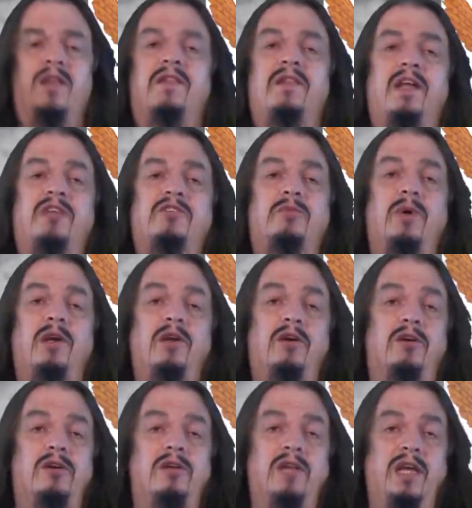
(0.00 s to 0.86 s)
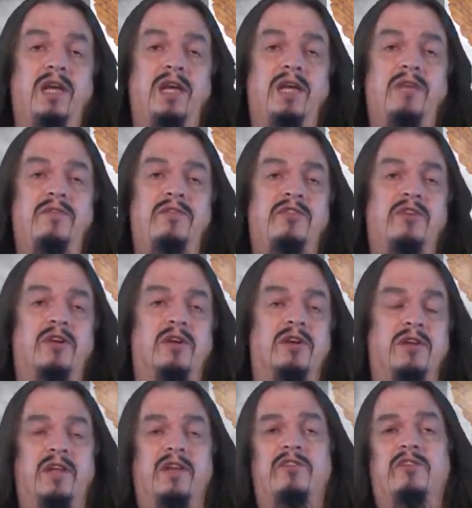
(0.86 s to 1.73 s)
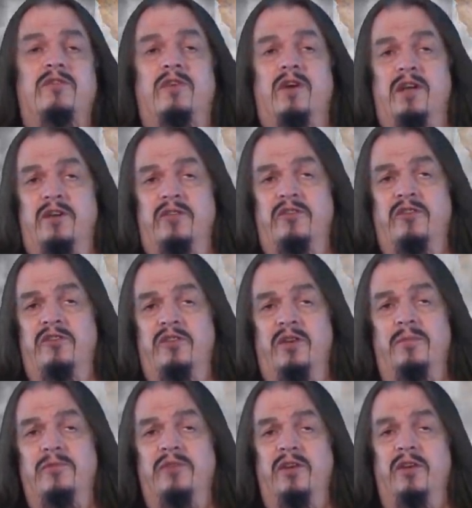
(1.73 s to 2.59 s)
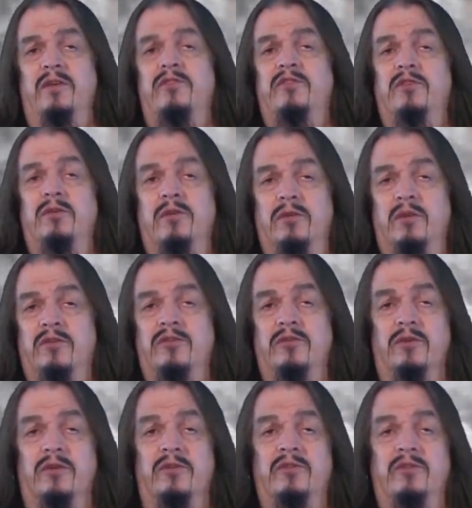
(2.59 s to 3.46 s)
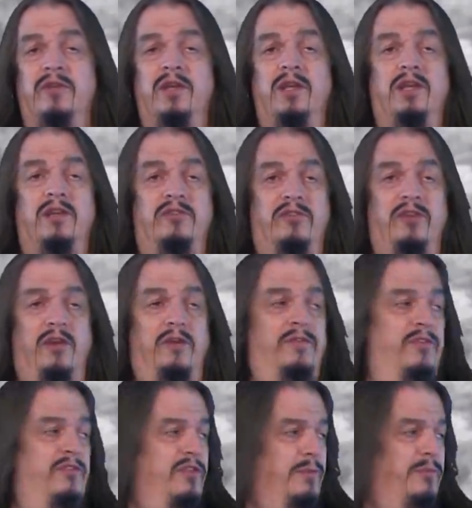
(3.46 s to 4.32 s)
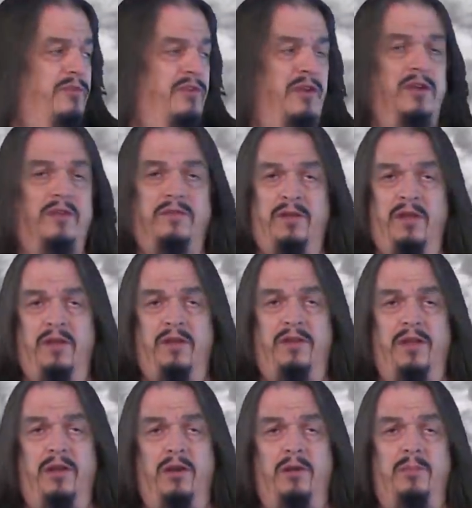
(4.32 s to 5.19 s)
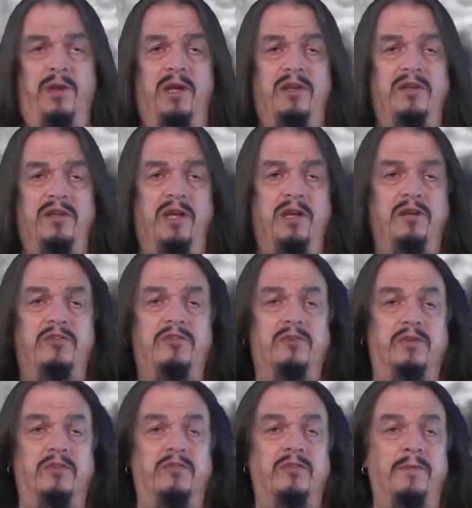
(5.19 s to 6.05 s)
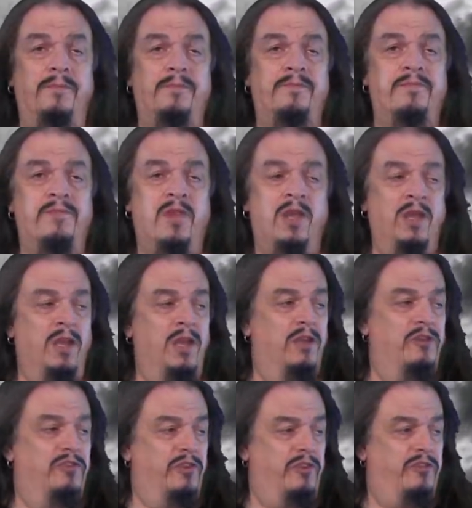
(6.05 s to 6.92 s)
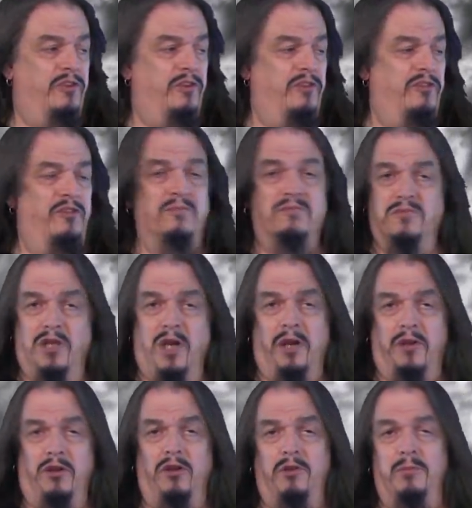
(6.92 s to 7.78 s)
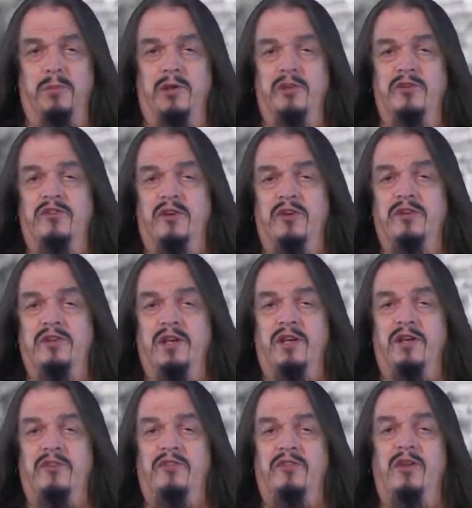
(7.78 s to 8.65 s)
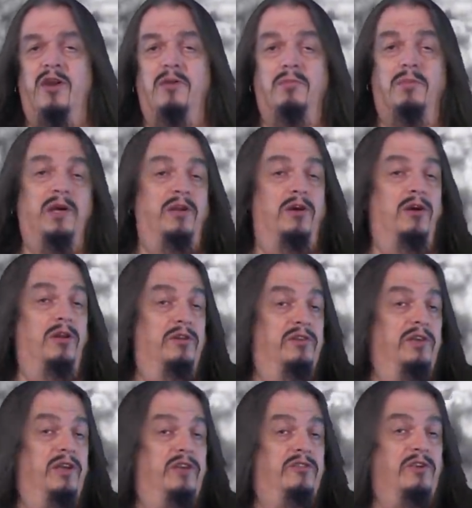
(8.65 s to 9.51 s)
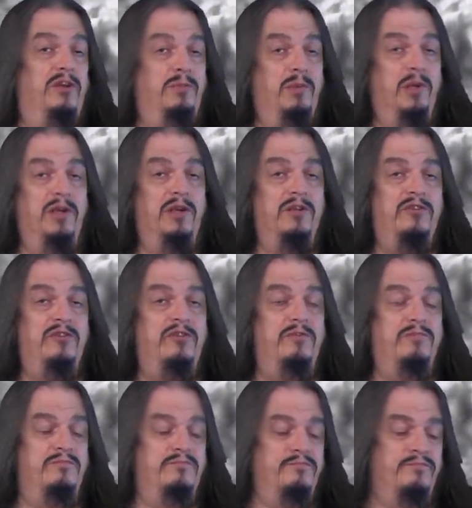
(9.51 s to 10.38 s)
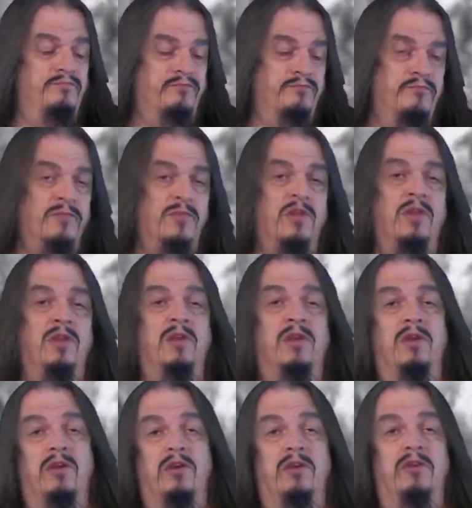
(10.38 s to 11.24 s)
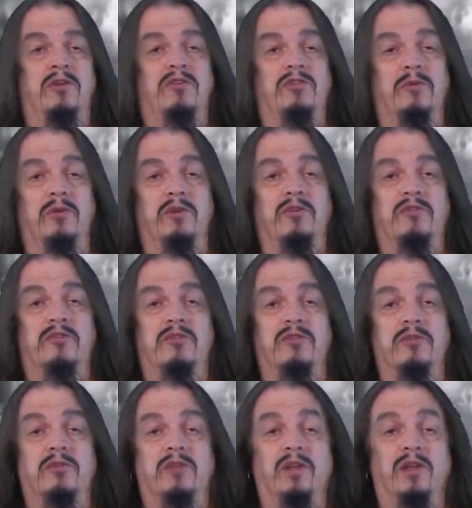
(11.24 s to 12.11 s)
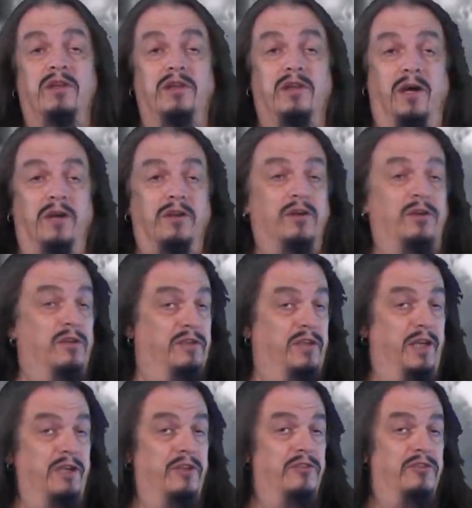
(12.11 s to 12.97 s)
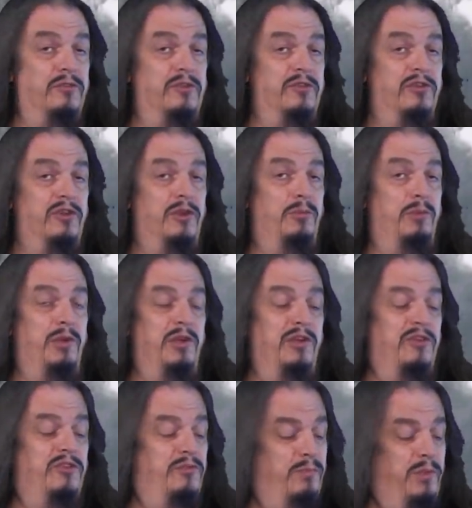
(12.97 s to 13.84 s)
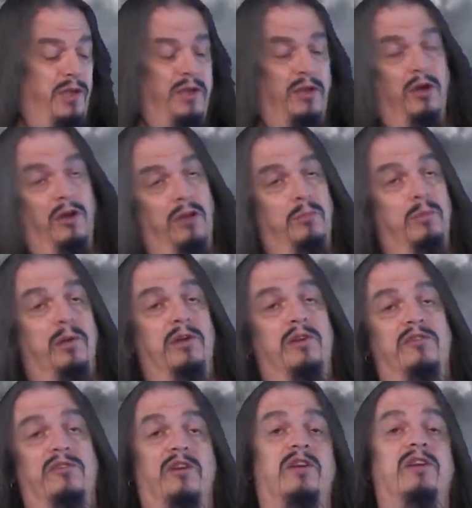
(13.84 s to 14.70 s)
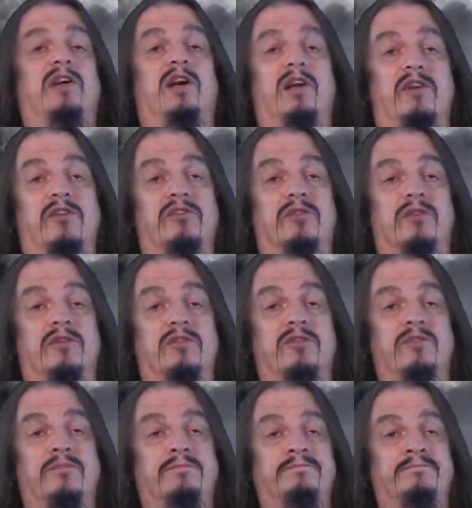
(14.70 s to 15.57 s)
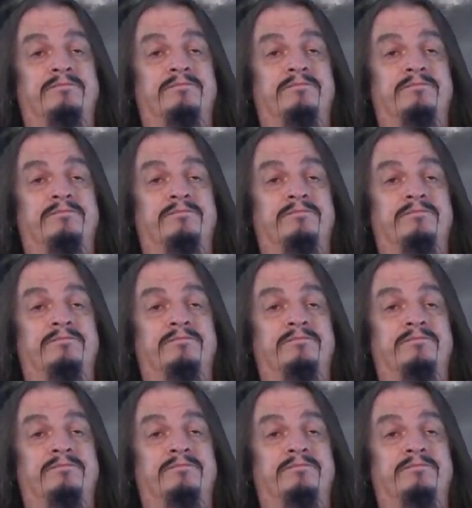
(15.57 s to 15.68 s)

That's why all aves are classified as a subset of Coelosaurs, itself a subset of theropod dinosaurs. Just as not all birds are ducks, but all ducks are birds, so it is true that not all dinosaurs are birds, but all birds are dinosaurs.